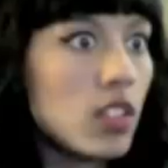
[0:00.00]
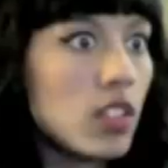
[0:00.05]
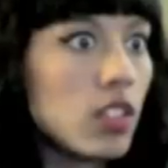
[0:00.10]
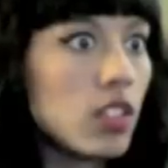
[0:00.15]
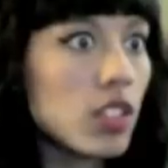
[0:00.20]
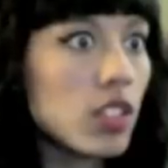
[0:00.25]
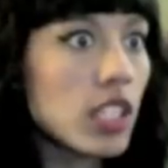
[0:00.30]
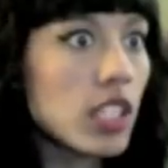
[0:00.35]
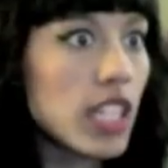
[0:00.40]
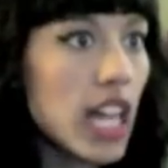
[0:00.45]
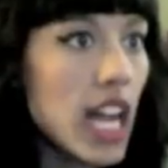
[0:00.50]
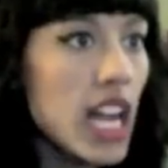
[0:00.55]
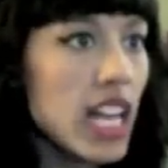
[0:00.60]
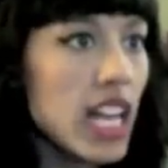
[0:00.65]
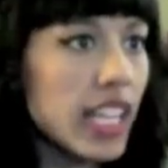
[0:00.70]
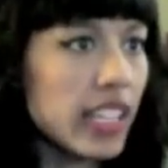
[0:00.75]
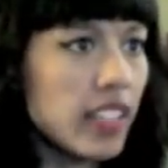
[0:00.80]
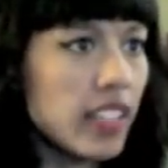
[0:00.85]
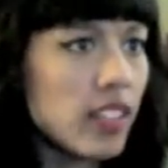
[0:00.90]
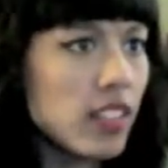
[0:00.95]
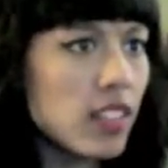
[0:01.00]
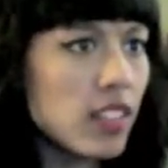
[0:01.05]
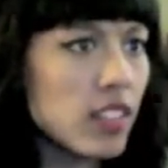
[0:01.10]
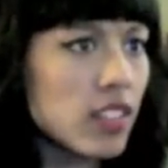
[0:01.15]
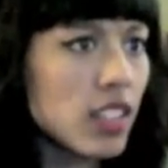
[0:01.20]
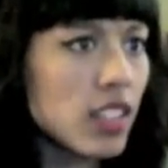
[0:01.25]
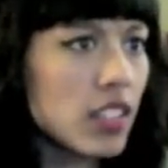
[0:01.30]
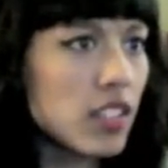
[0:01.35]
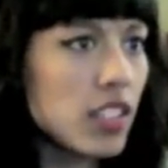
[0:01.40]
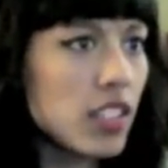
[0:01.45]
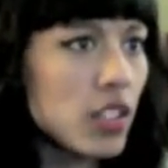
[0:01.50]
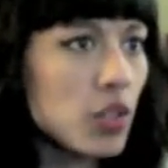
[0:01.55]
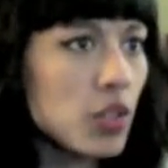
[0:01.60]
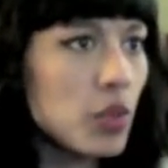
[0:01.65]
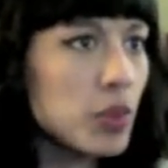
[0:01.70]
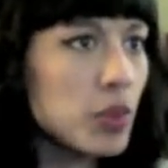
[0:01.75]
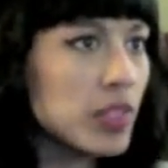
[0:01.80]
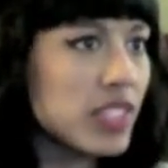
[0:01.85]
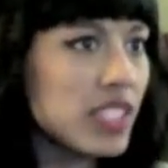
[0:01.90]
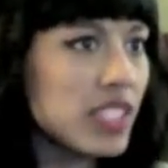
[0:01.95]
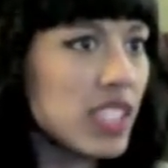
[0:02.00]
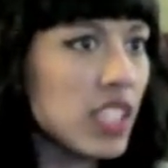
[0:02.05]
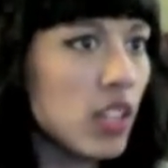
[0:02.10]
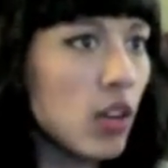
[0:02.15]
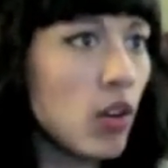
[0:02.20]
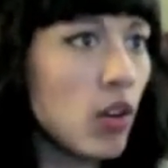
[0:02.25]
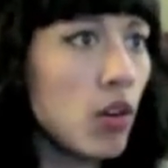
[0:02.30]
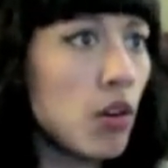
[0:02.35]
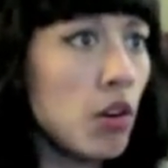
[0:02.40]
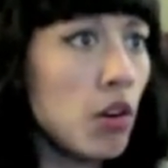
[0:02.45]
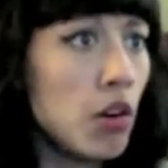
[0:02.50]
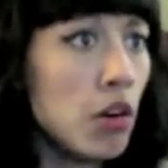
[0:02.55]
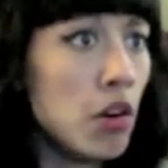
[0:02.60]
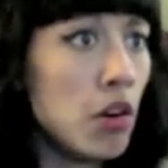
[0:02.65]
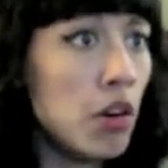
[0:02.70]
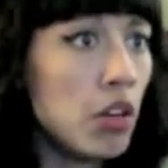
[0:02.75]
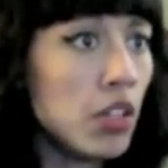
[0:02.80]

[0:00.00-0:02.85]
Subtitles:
The guy! And then who was the other? Oh.